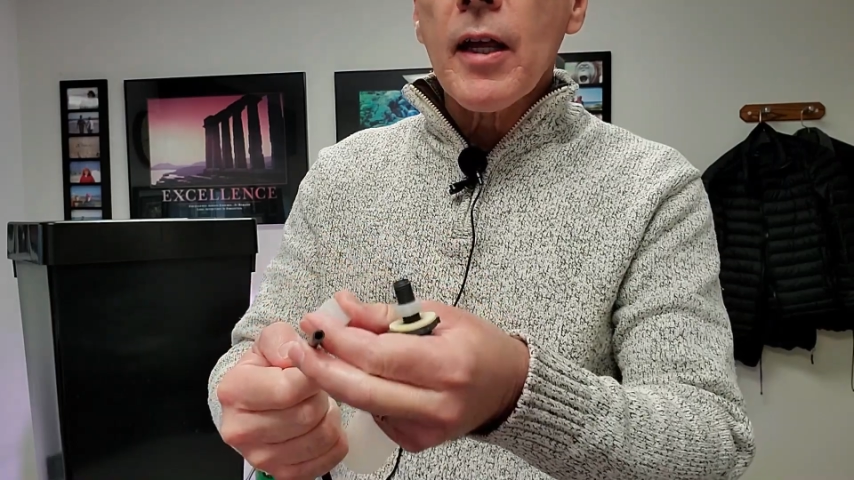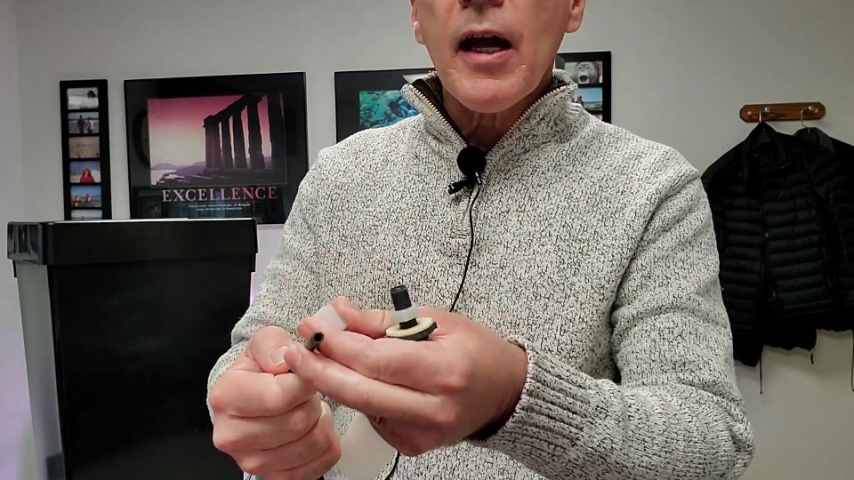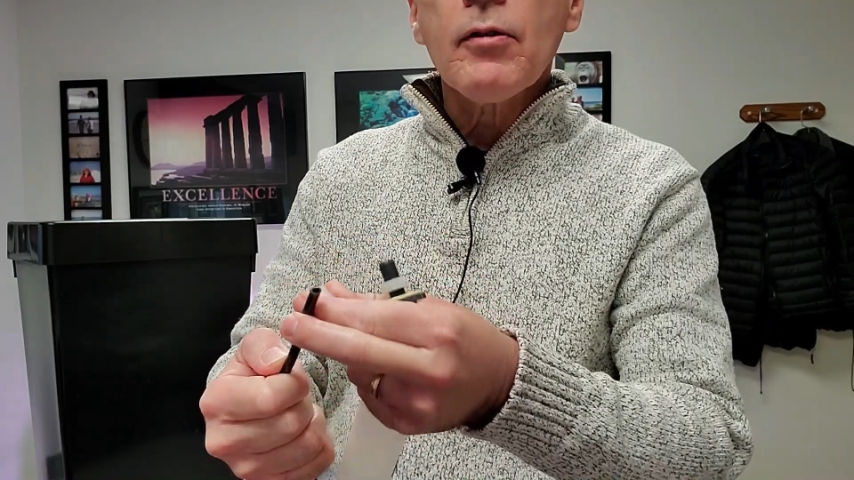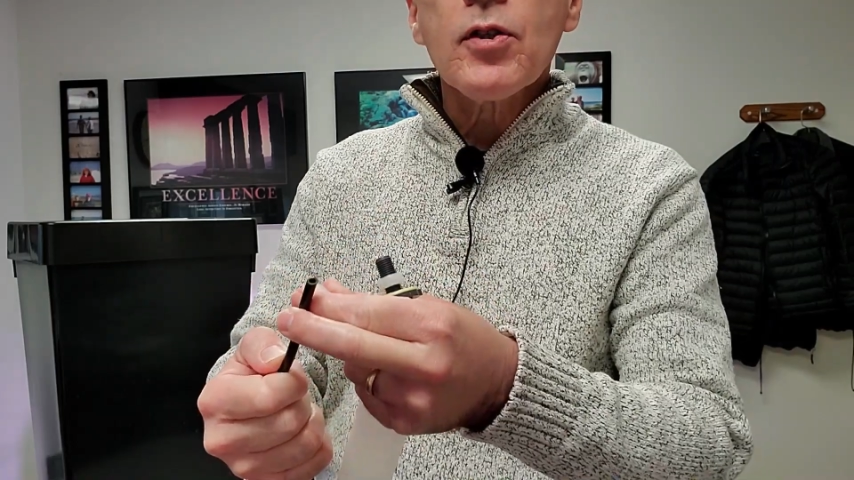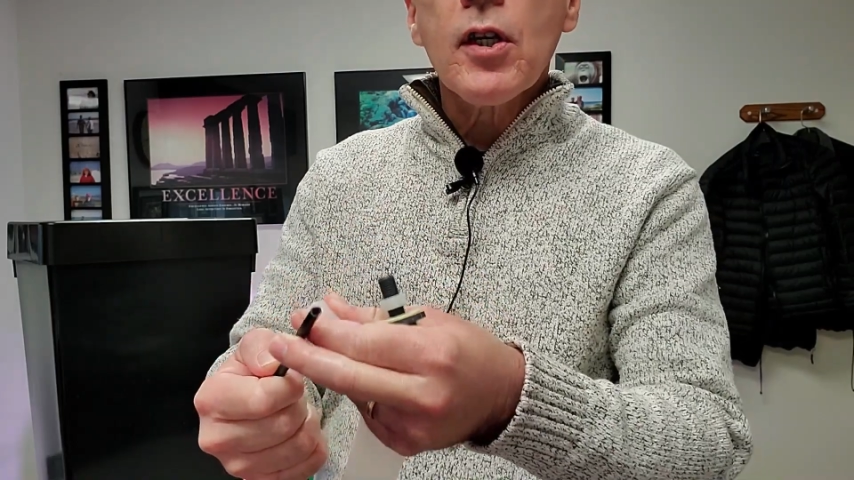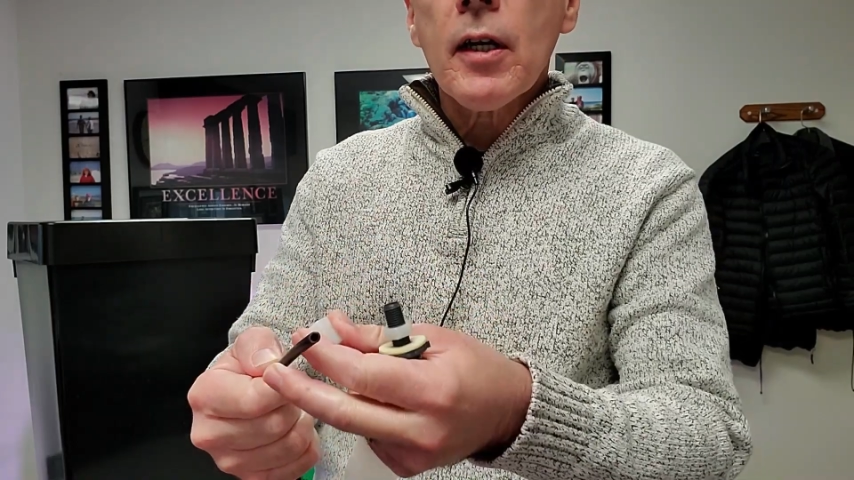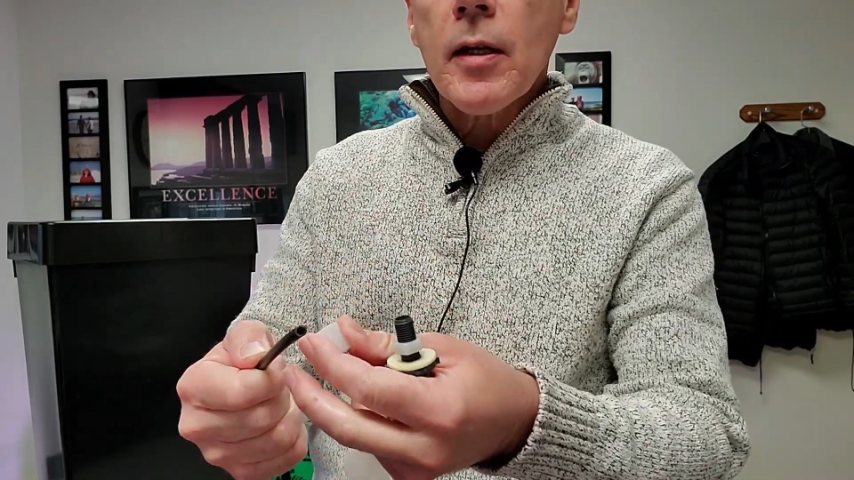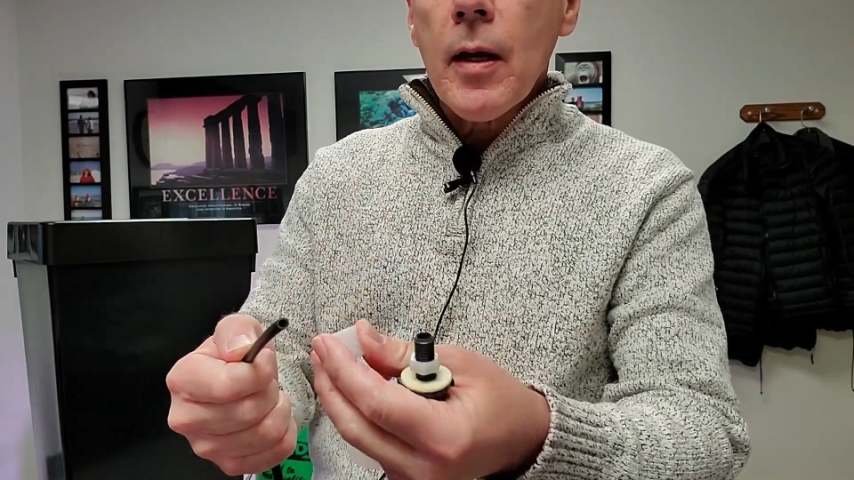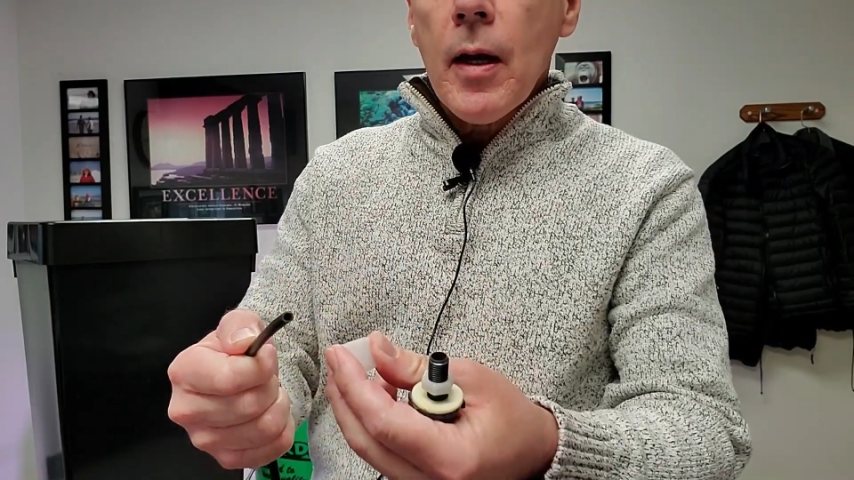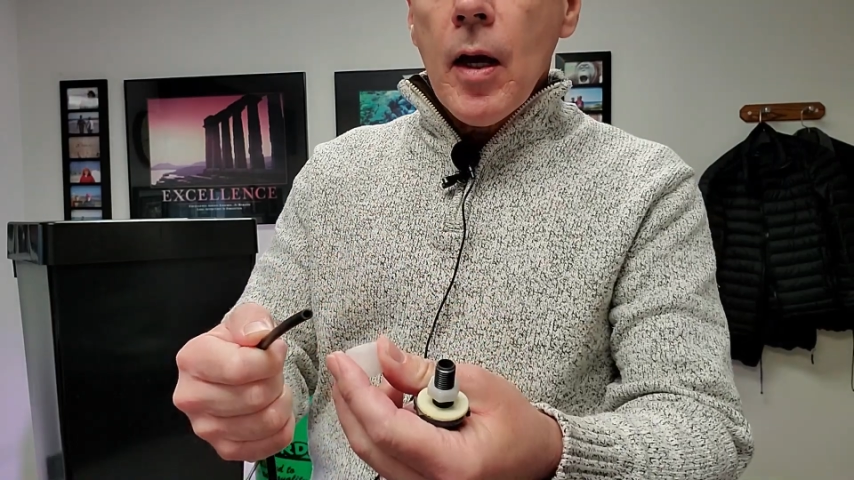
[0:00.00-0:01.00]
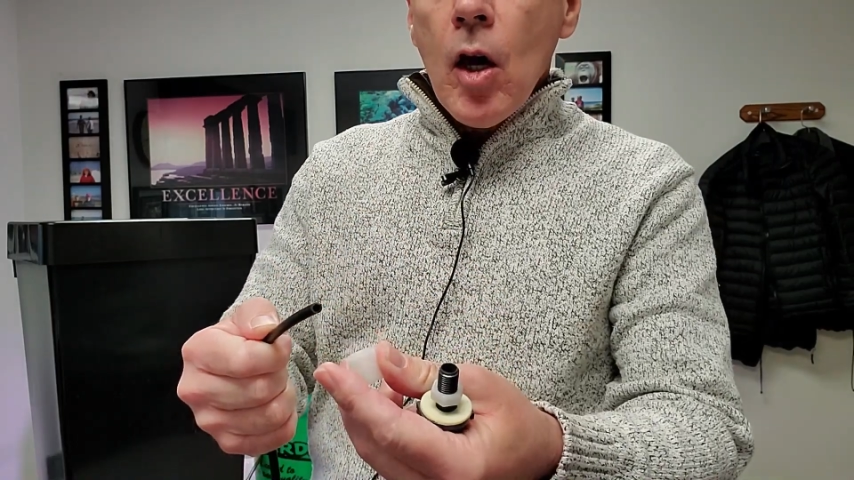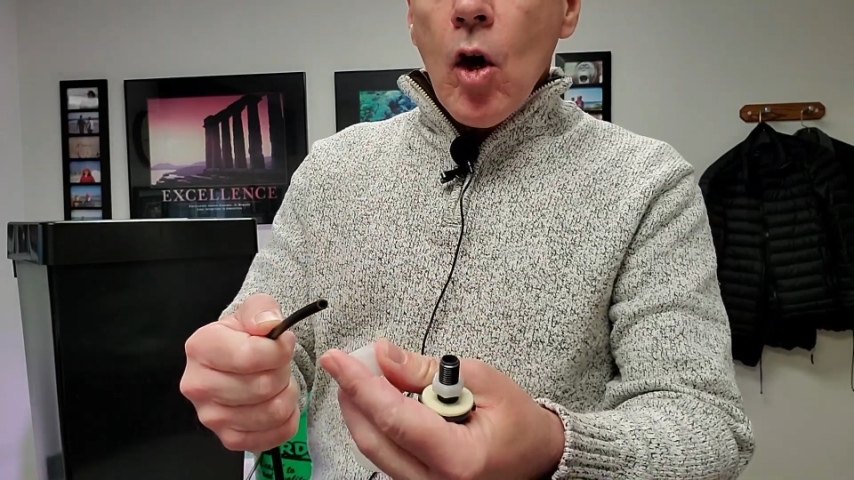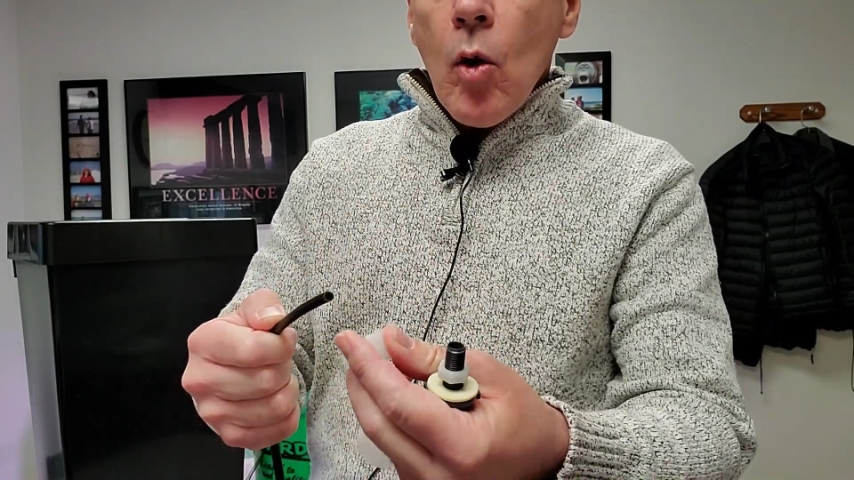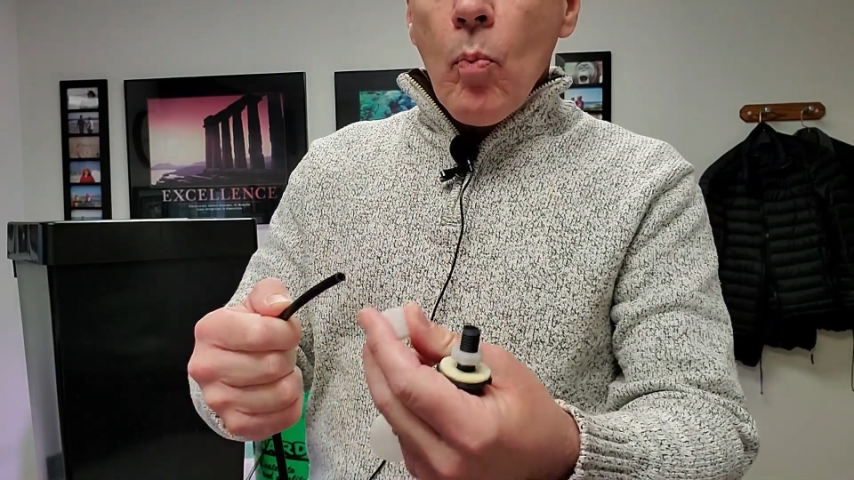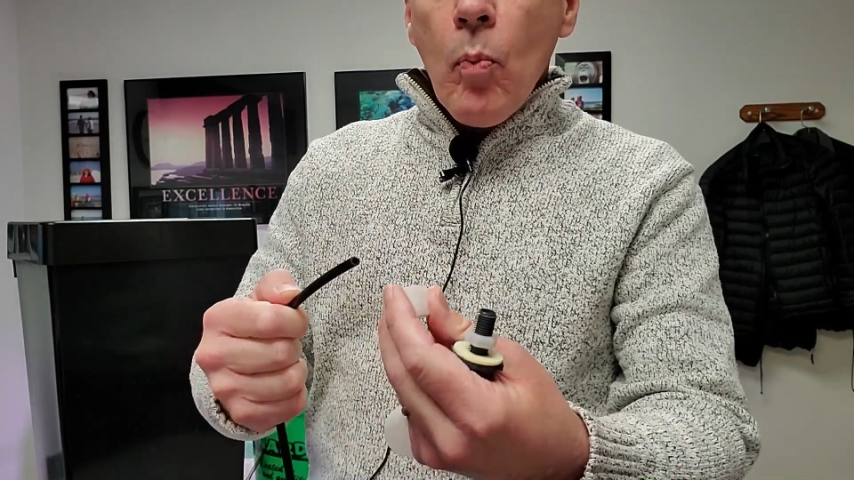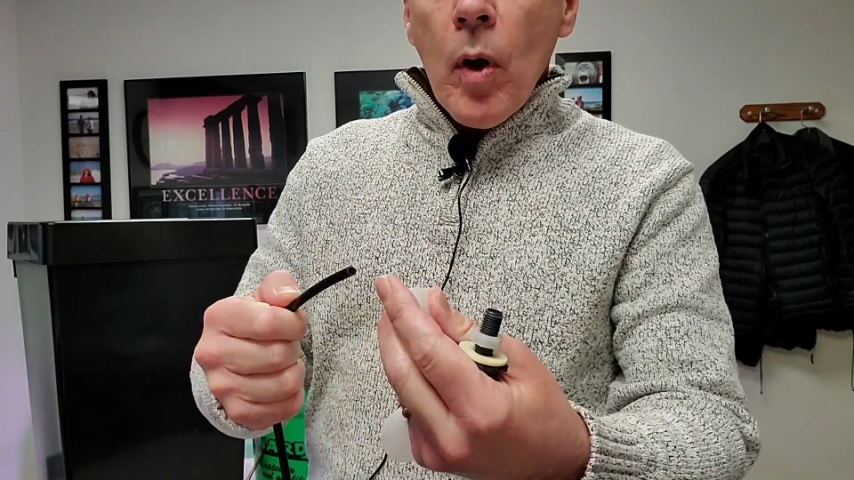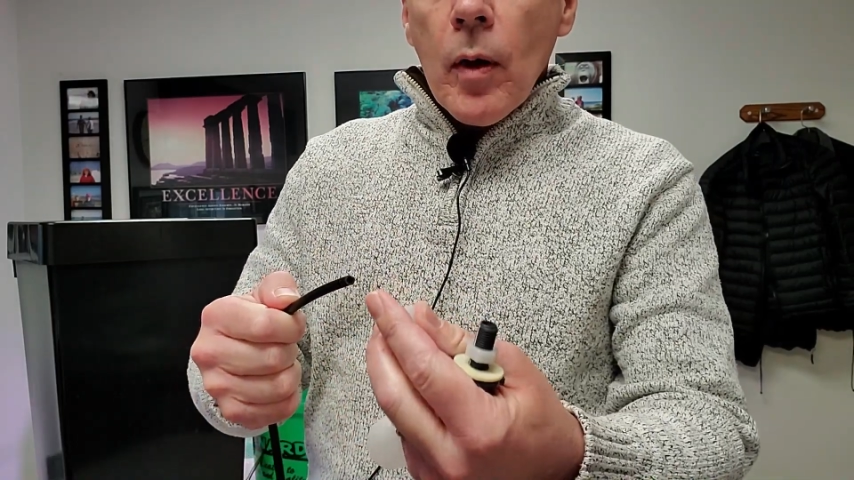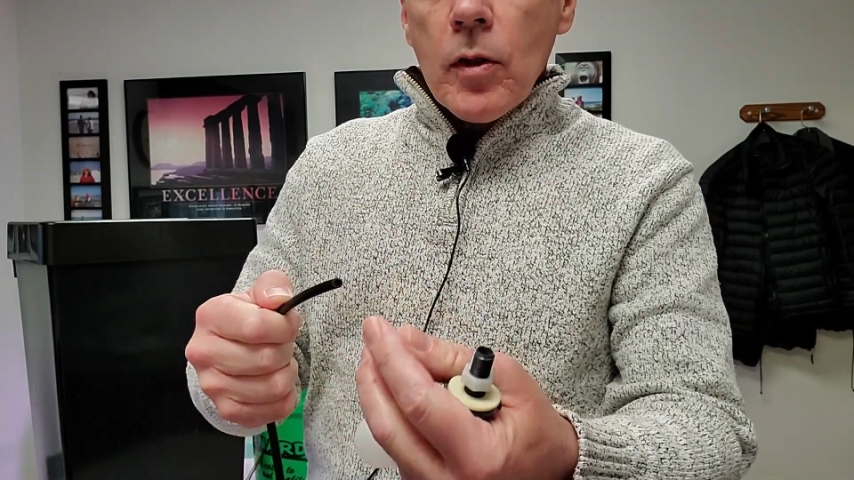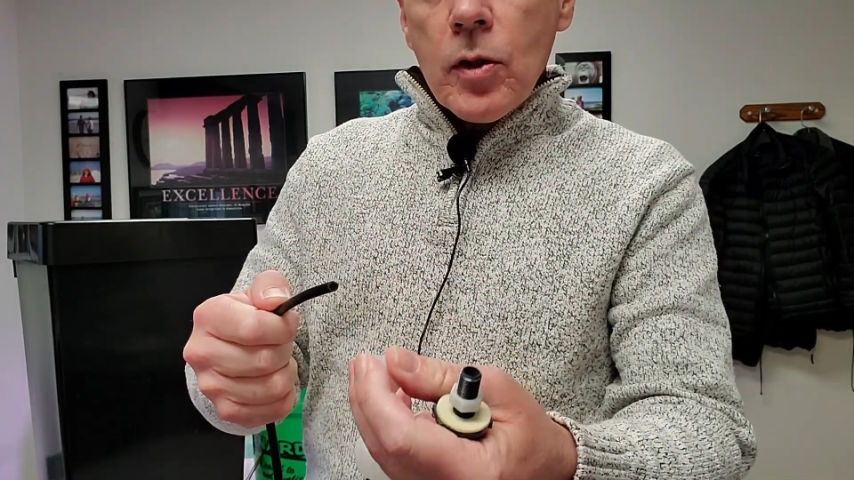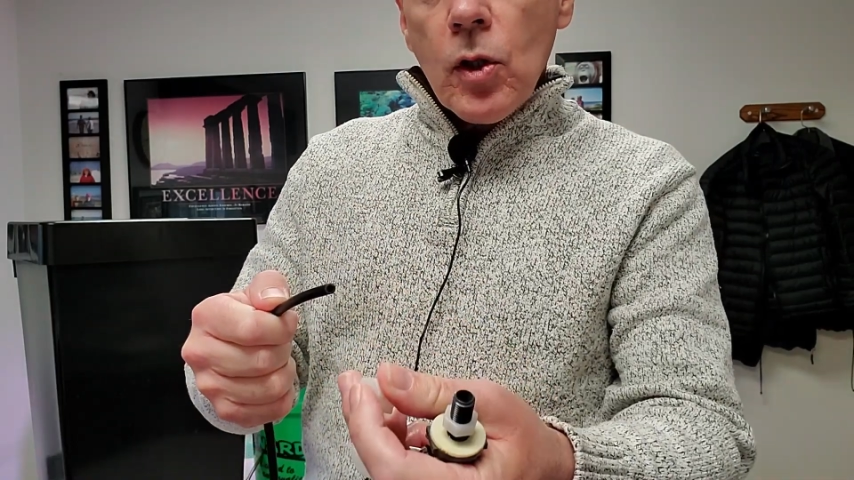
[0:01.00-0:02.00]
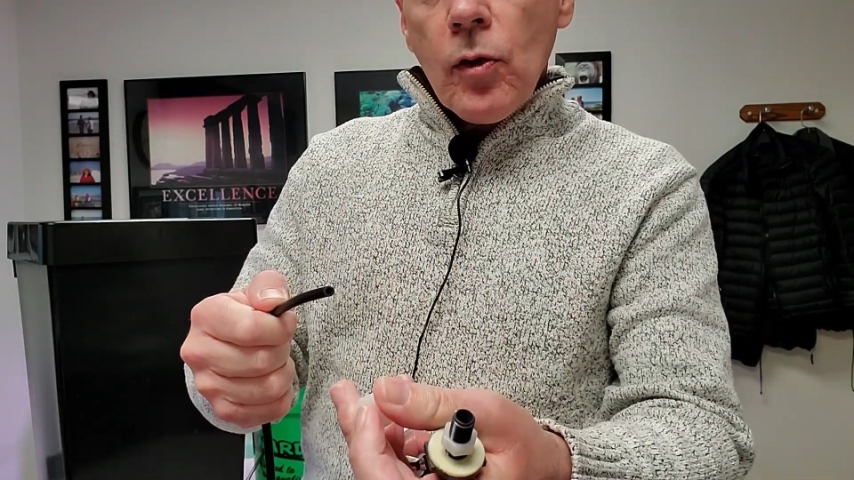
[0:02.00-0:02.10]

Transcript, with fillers: the outside. So